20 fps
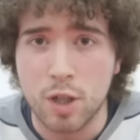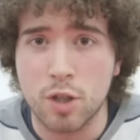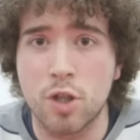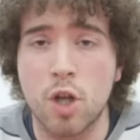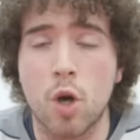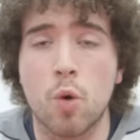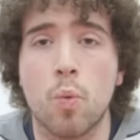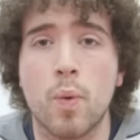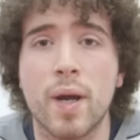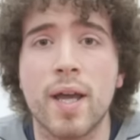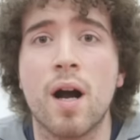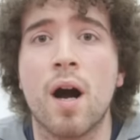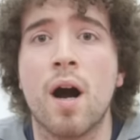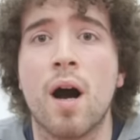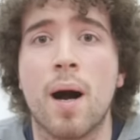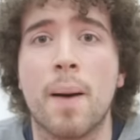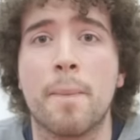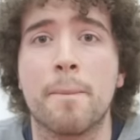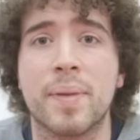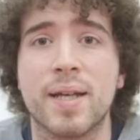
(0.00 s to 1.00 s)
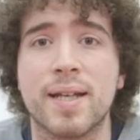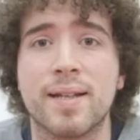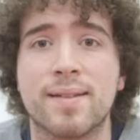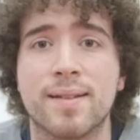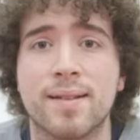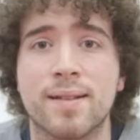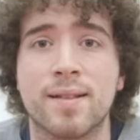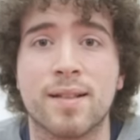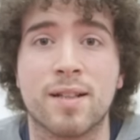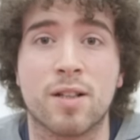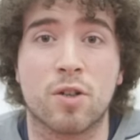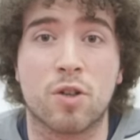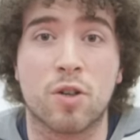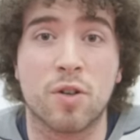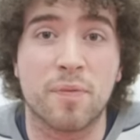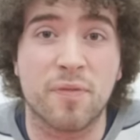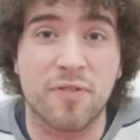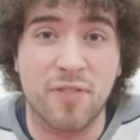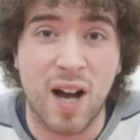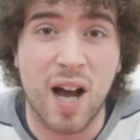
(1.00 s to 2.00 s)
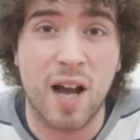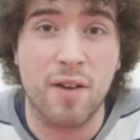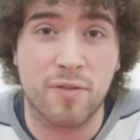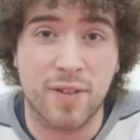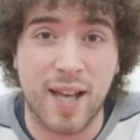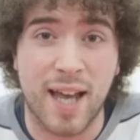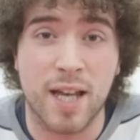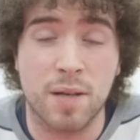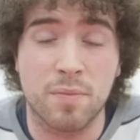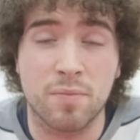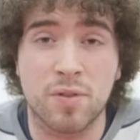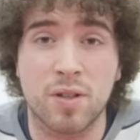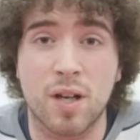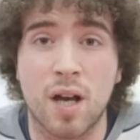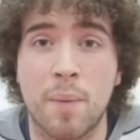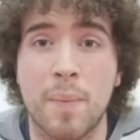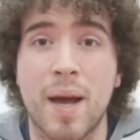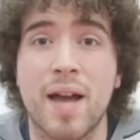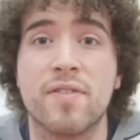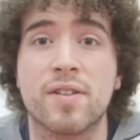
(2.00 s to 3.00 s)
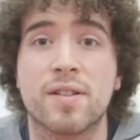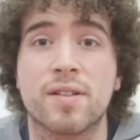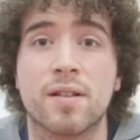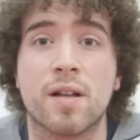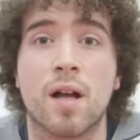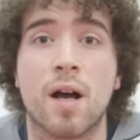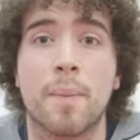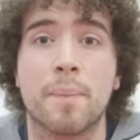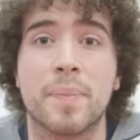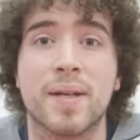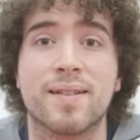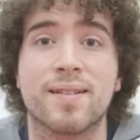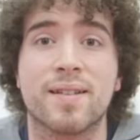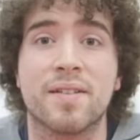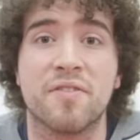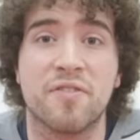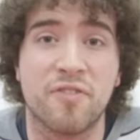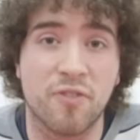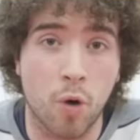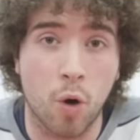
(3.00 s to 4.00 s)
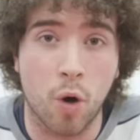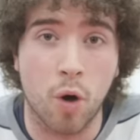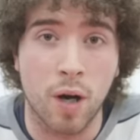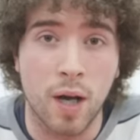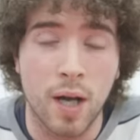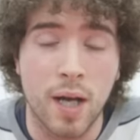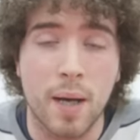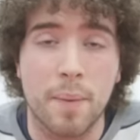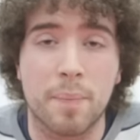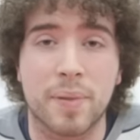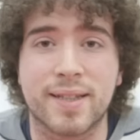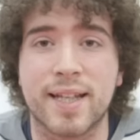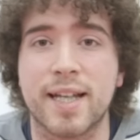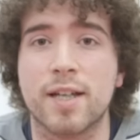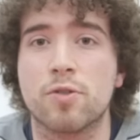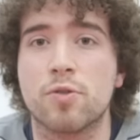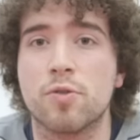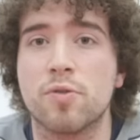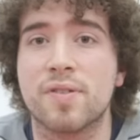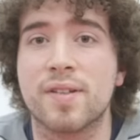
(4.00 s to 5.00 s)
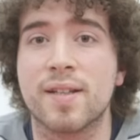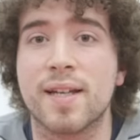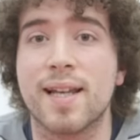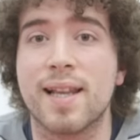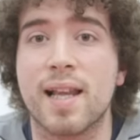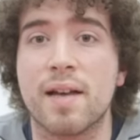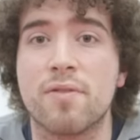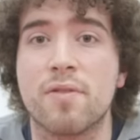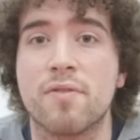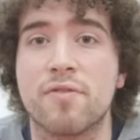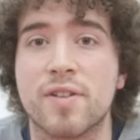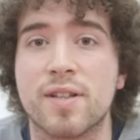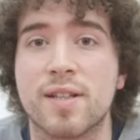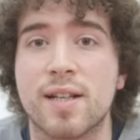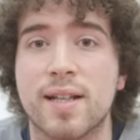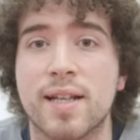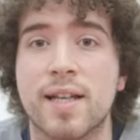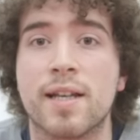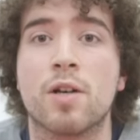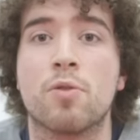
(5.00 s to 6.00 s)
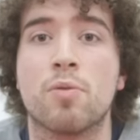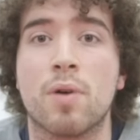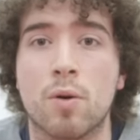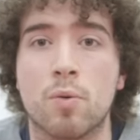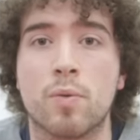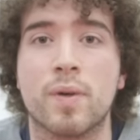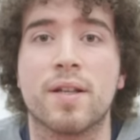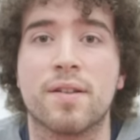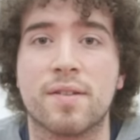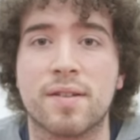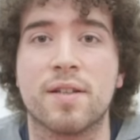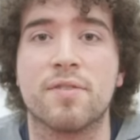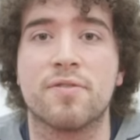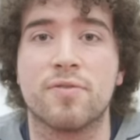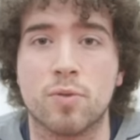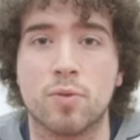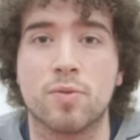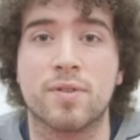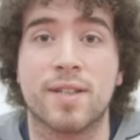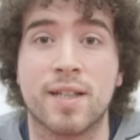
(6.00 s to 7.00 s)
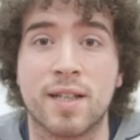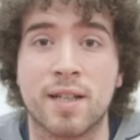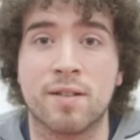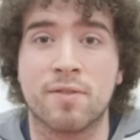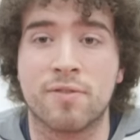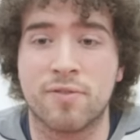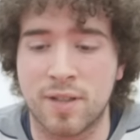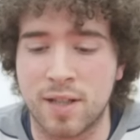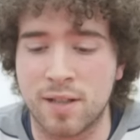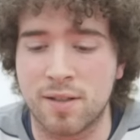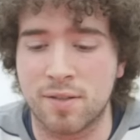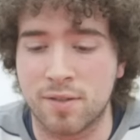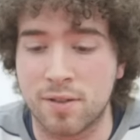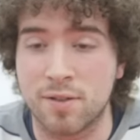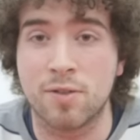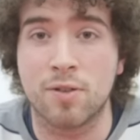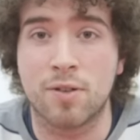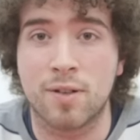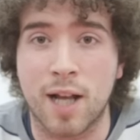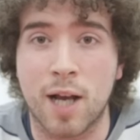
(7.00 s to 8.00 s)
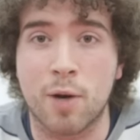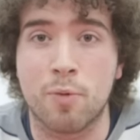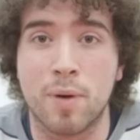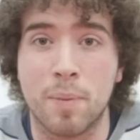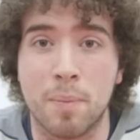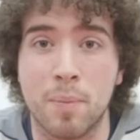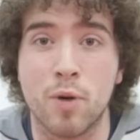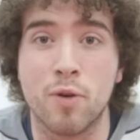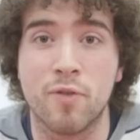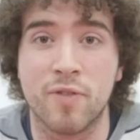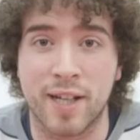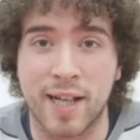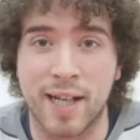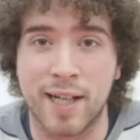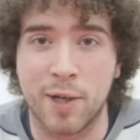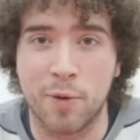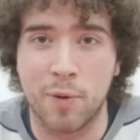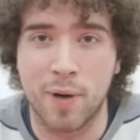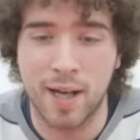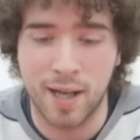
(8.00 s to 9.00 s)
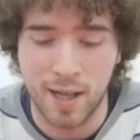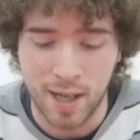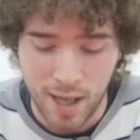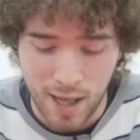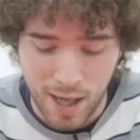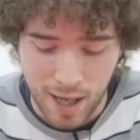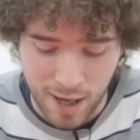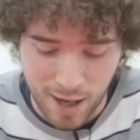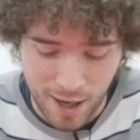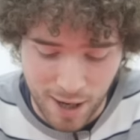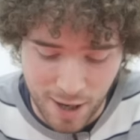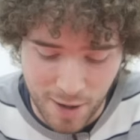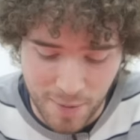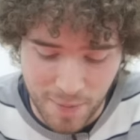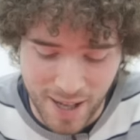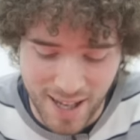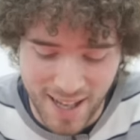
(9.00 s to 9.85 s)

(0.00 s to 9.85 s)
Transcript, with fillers: you know, we are unbeaten in good five games. Um, Everton are unbeaten in four, but they do sit 11th in the league while we sit 14th, and it doesn't look like we're moving anywhere, um,